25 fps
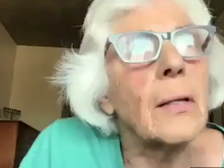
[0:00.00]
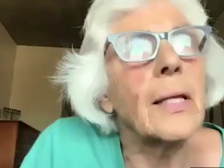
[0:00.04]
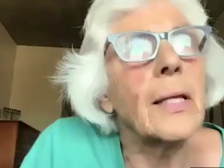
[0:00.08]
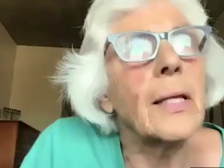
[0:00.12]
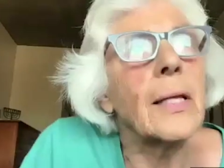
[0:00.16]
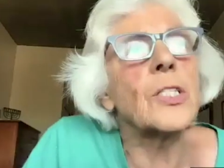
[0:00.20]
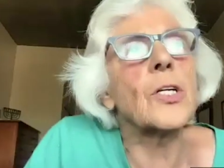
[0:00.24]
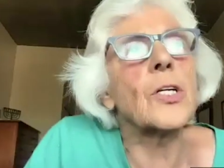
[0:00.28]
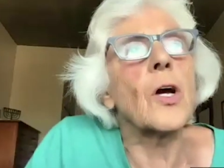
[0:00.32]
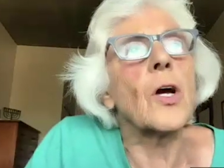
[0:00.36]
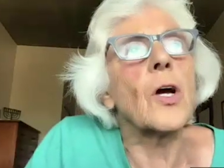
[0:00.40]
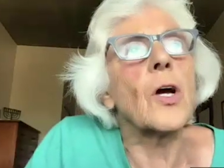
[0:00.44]

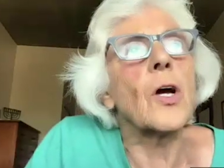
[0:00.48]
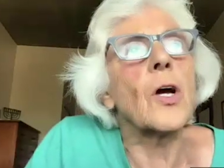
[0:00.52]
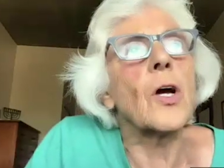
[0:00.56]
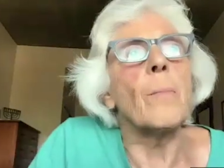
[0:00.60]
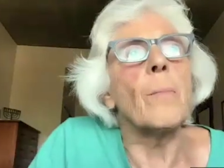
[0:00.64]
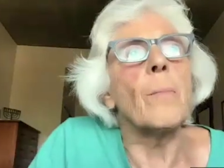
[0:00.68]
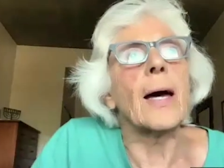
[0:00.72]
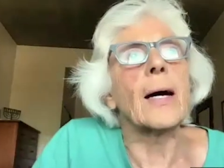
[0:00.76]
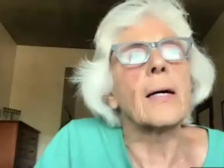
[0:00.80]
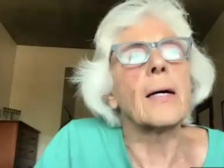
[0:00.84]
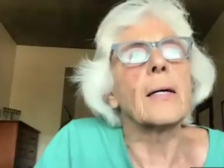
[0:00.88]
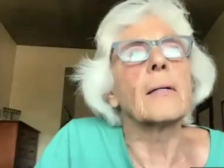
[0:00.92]
let's go
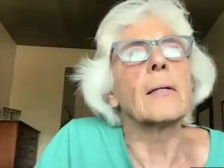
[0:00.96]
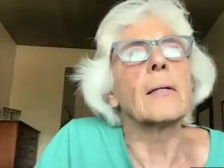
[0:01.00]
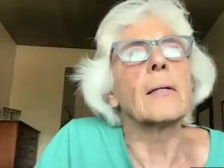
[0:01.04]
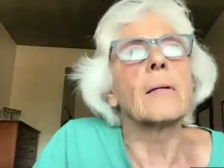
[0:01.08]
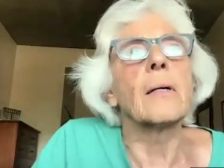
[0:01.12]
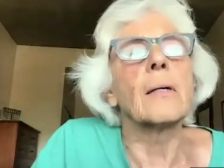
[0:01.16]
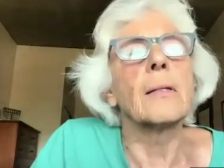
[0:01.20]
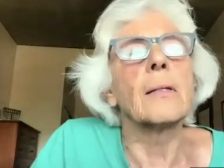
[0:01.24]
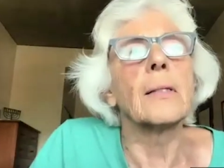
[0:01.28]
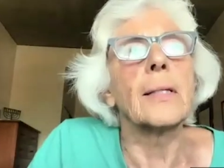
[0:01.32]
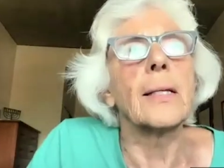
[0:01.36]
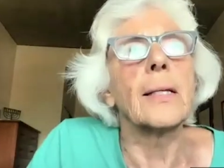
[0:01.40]
back
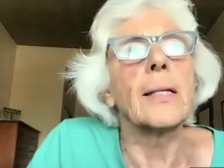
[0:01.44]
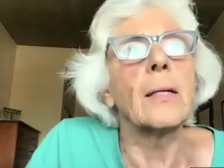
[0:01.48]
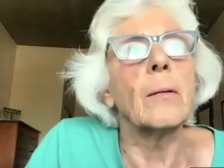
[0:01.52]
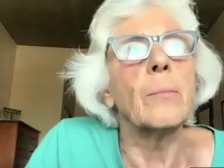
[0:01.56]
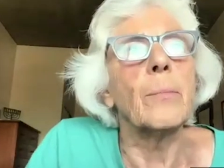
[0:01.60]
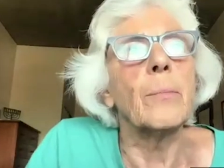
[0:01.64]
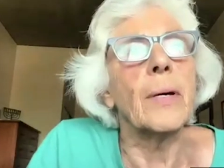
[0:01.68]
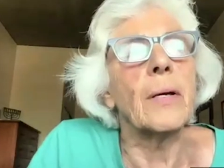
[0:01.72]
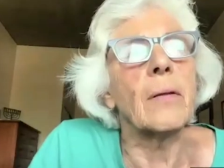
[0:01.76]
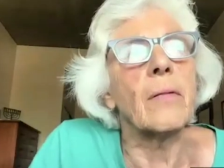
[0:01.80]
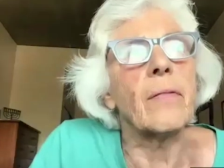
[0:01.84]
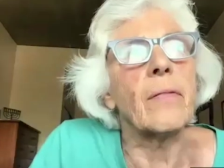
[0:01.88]
a little
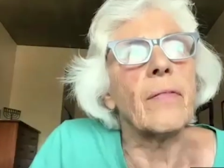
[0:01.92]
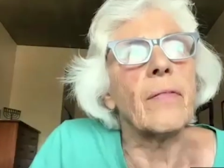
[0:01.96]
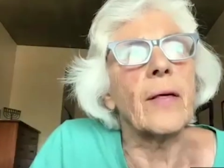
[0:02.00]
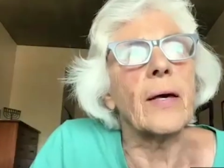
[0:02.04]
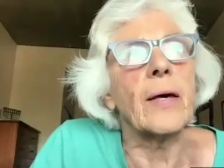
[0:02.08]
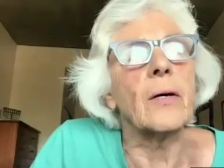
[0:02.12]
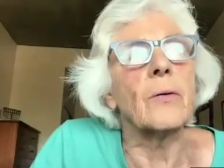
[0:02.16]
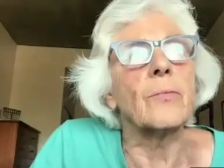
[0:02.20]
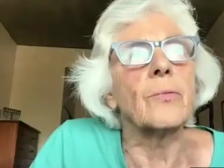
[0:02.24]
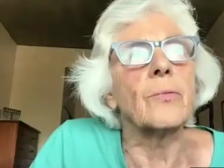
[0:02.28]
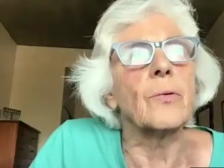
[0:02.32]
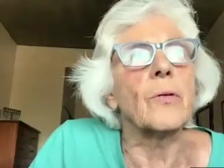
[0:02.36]
bit
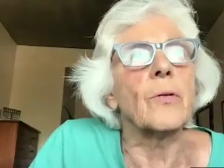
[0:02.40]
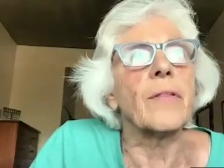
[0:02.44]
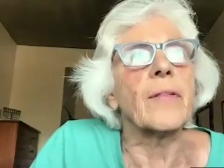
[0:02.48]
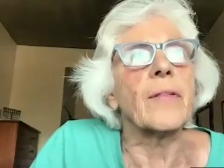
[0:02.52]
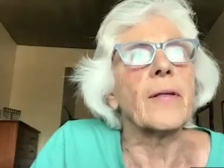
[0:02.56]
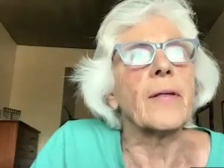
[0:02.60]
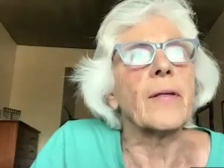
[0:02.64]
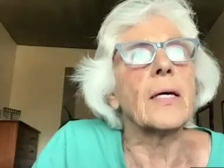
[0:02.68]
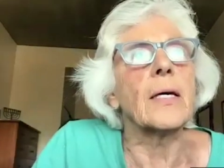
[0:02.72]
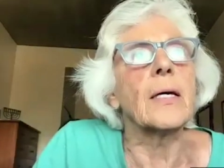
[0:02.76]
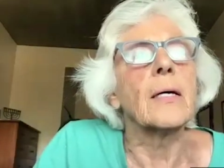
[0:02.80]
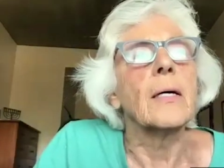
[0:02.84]
there,
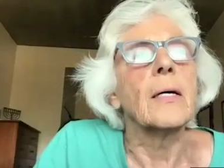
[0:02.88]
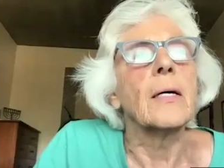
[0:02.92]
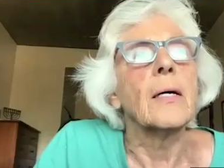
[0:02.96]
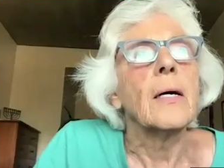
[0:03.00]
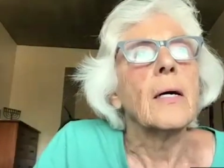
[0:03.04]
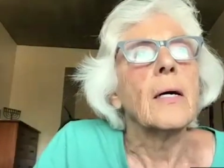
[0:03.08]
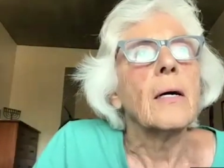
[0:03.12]
Ruthie.